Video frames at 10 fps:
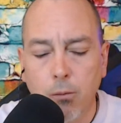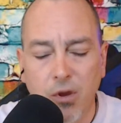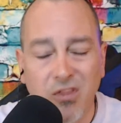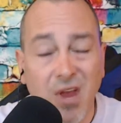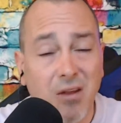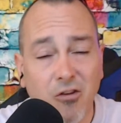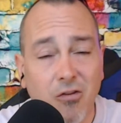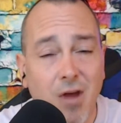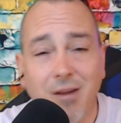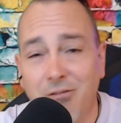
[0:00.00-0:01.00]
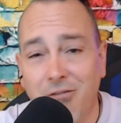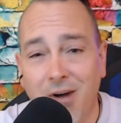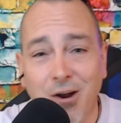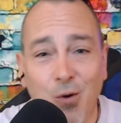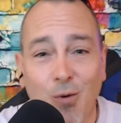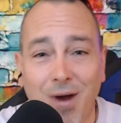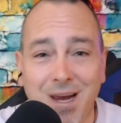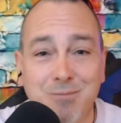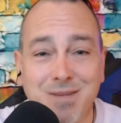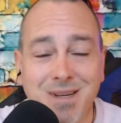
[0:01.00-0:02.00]
But that does not define who I
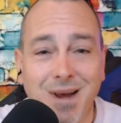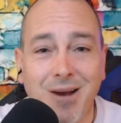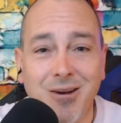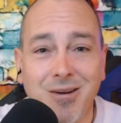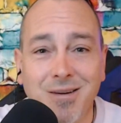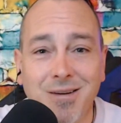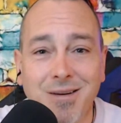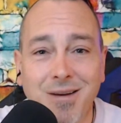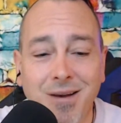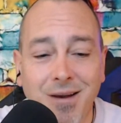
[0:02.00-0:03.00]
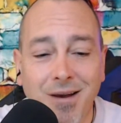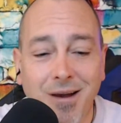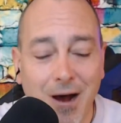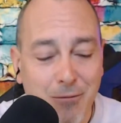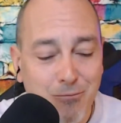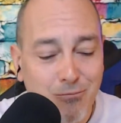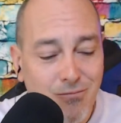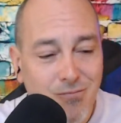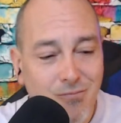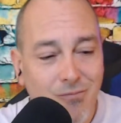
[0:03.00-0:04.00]
am today.
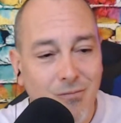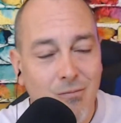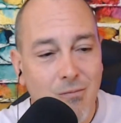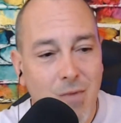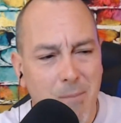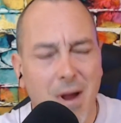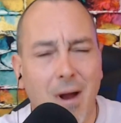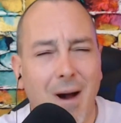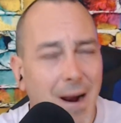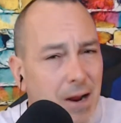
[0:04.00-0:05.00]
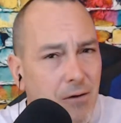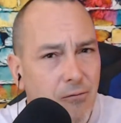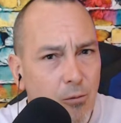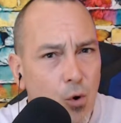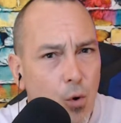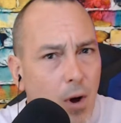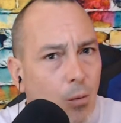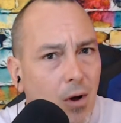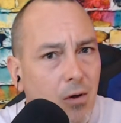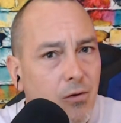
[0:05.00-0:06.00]
Am I hiding from who I
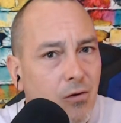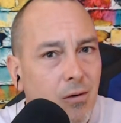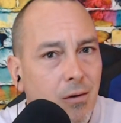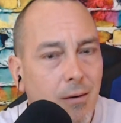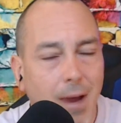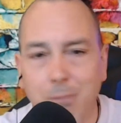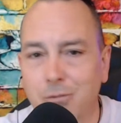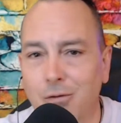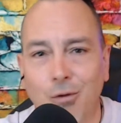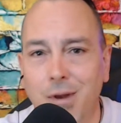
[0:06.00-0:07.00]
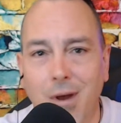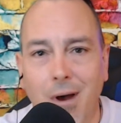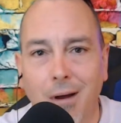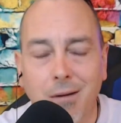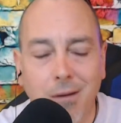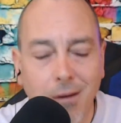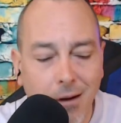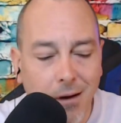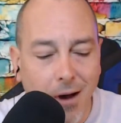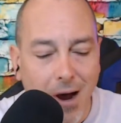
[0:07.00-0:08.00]
was? Absolutely not.
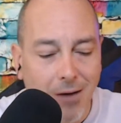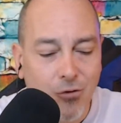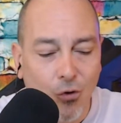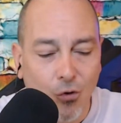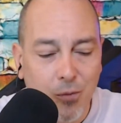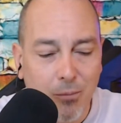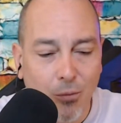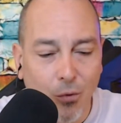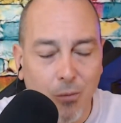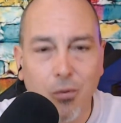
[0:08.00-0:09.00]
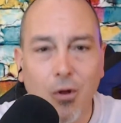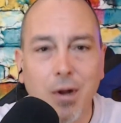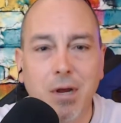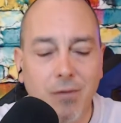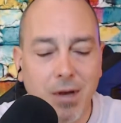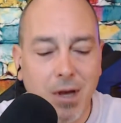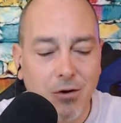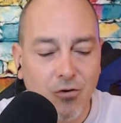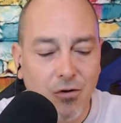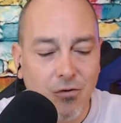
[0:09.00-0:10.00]
I've told people on plenty of
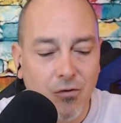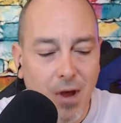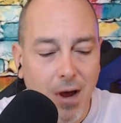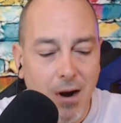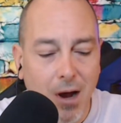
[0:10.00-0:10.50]
occasions that